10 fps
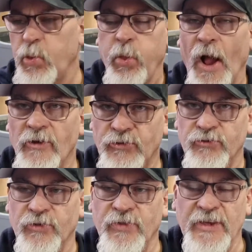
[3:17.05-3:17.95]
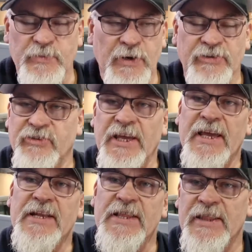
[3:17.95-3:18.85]
those sorts of things, but it's the
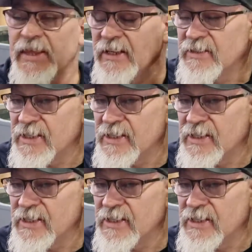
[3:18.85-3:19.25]
hidden things